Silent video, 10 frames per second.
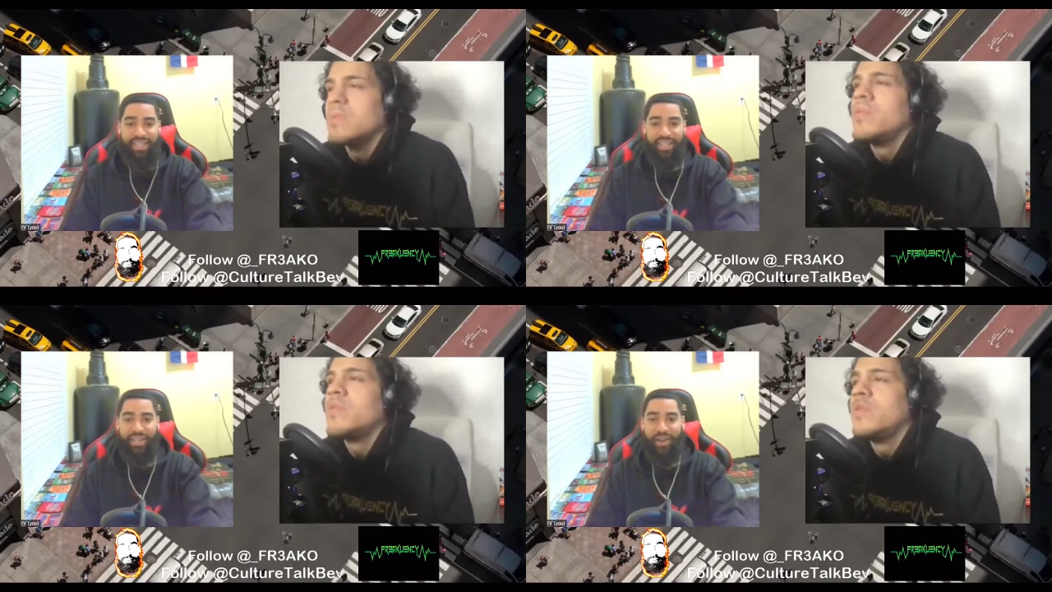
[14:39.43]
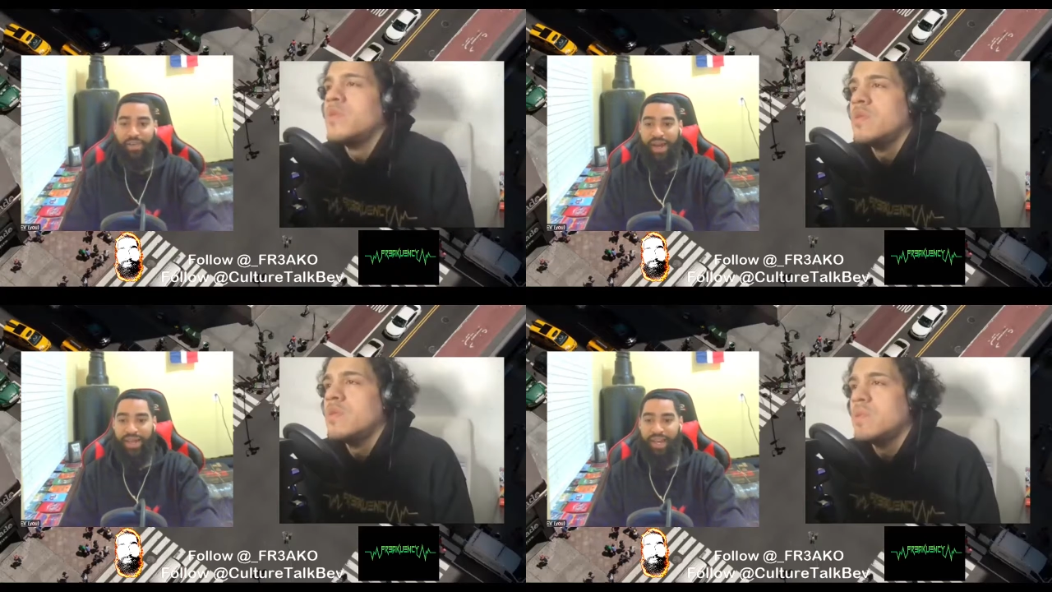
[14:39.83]

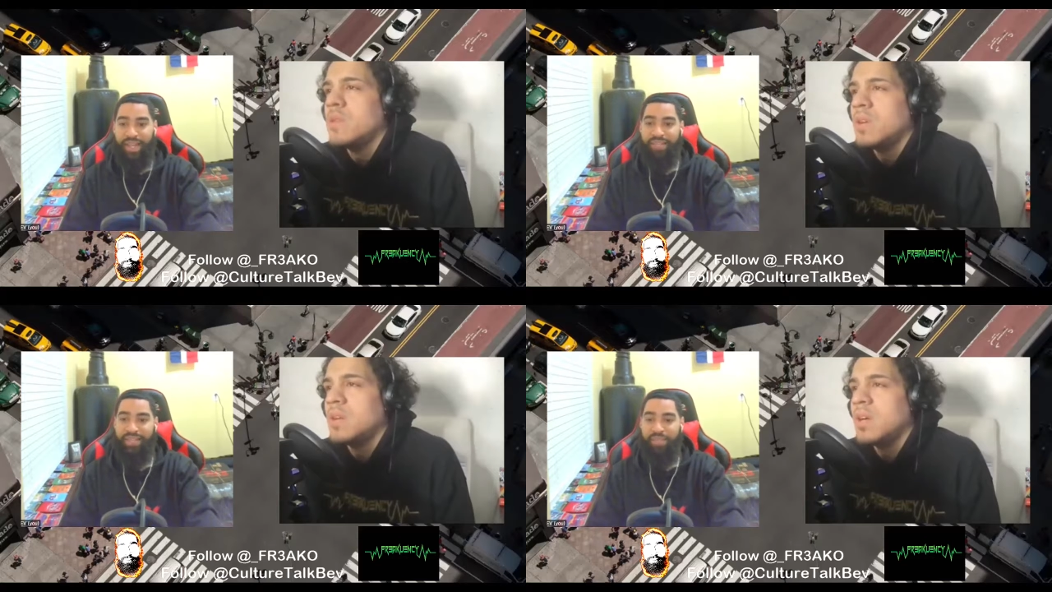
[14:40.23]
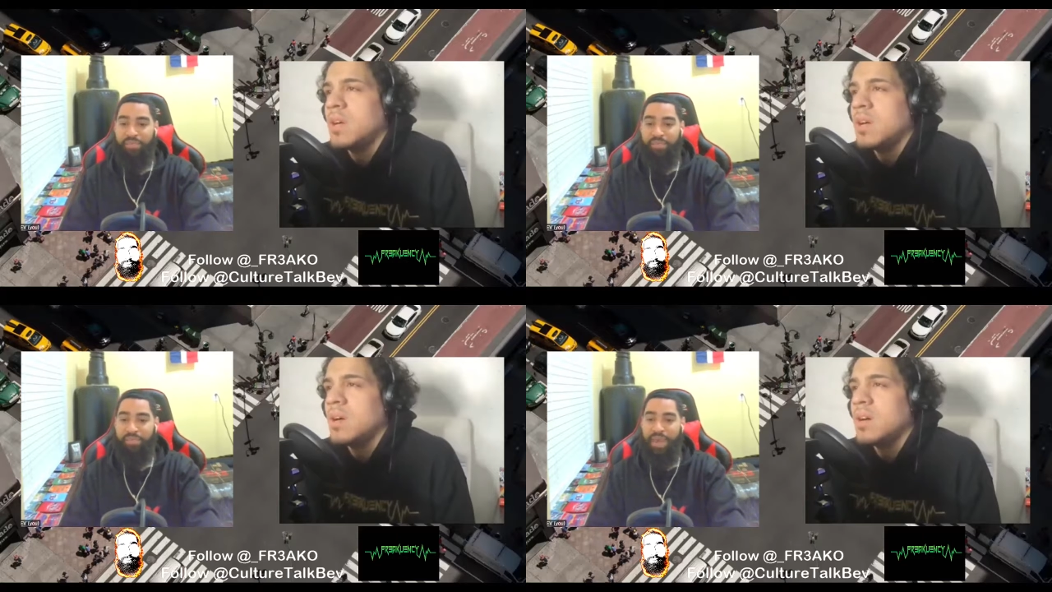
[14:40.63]
Speaker 1: Nobody like except
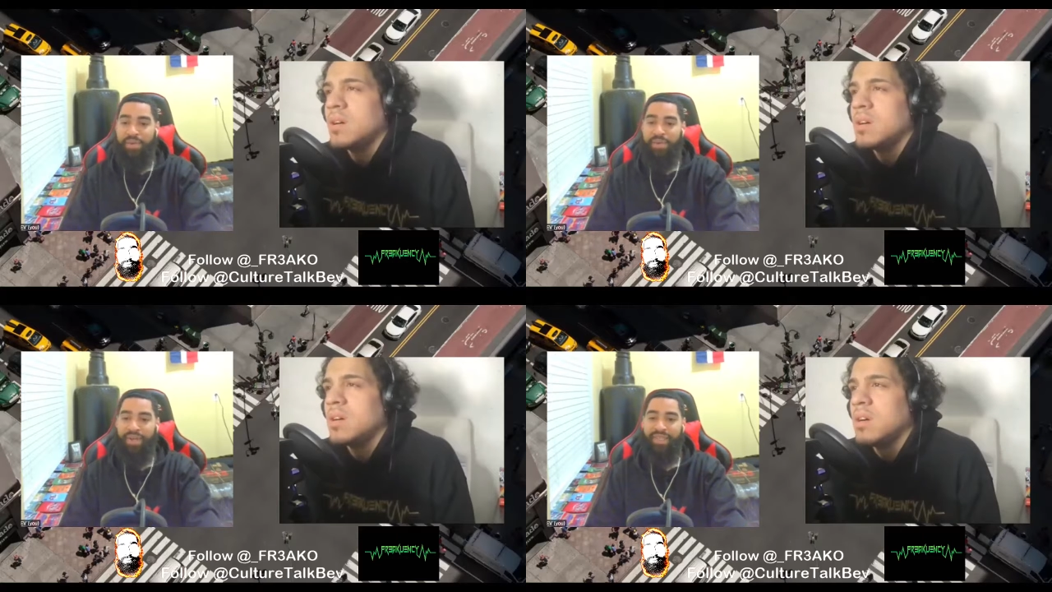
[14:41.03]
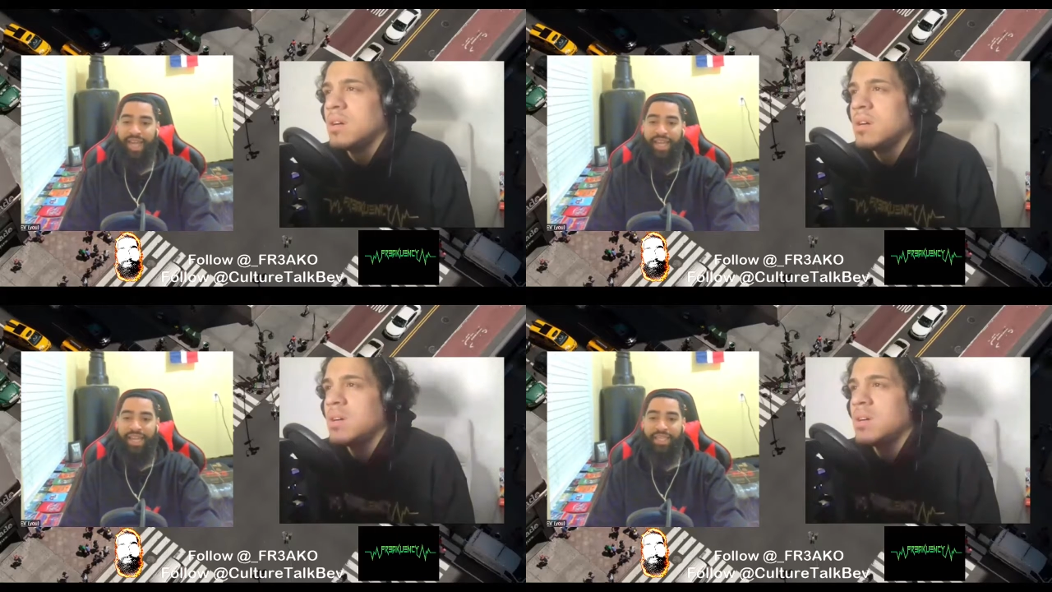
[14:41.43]
maybe my son
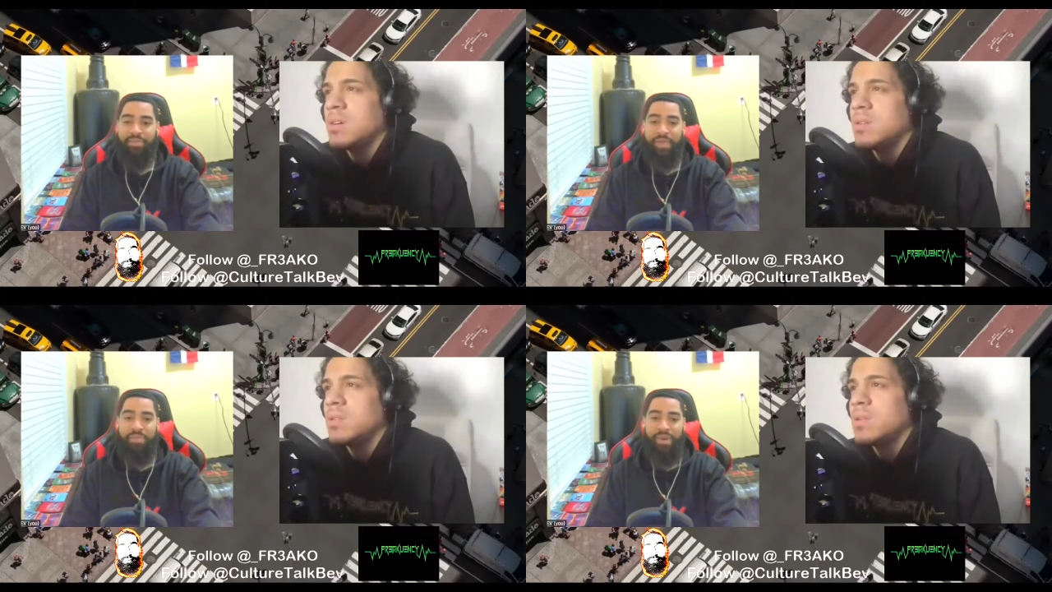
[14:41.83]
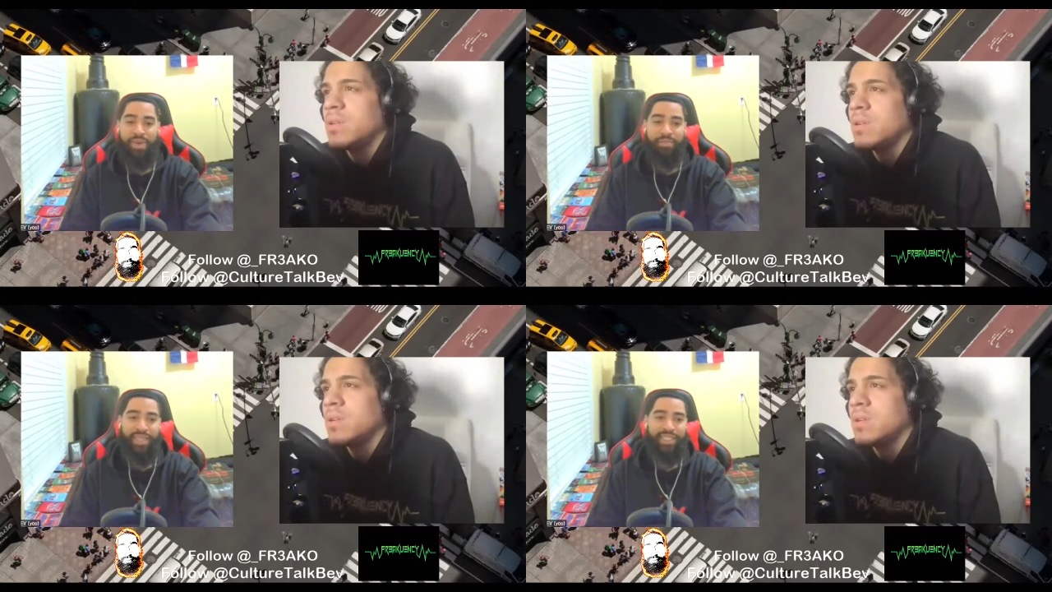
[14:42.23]
NHB Mills
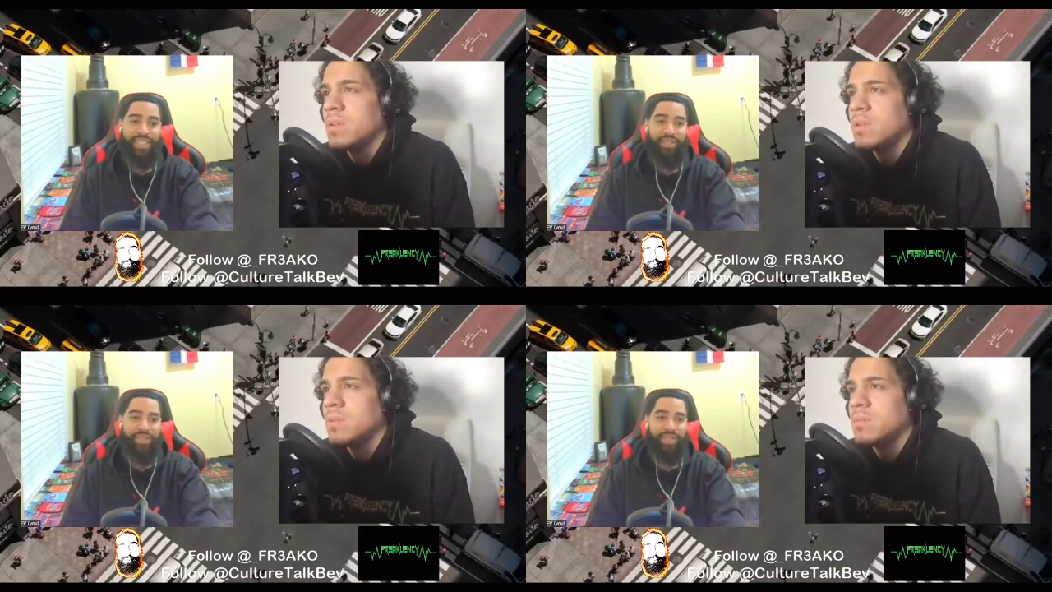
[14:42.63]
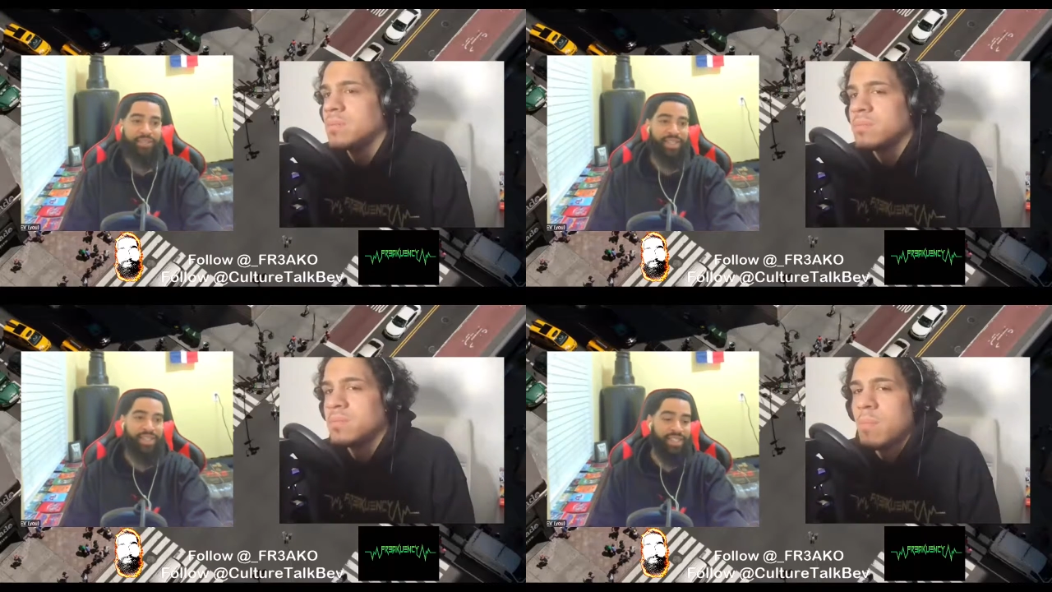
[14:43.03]
might cheer for him
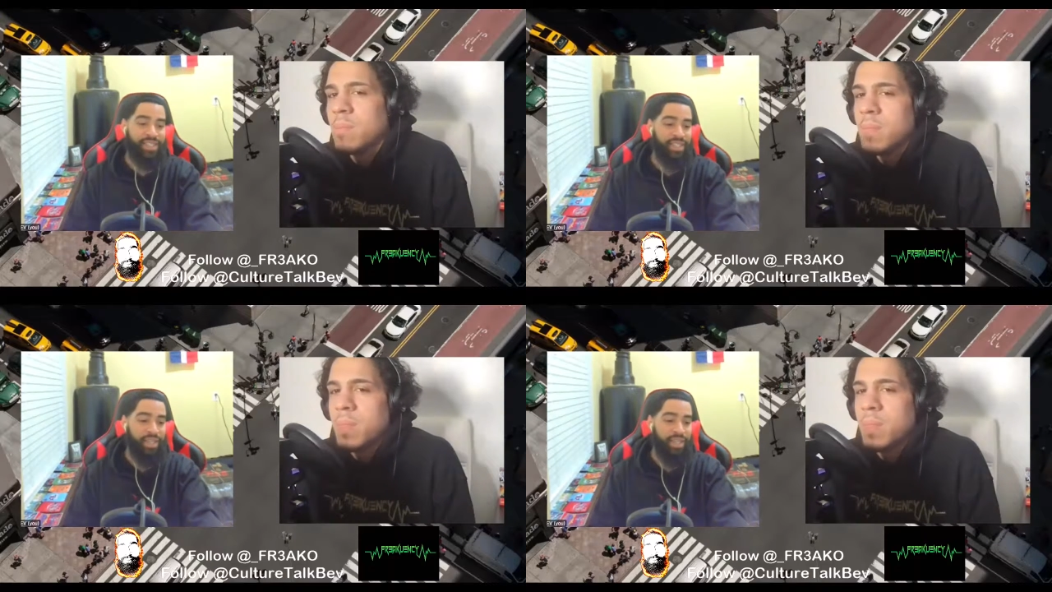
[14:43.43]
and shit.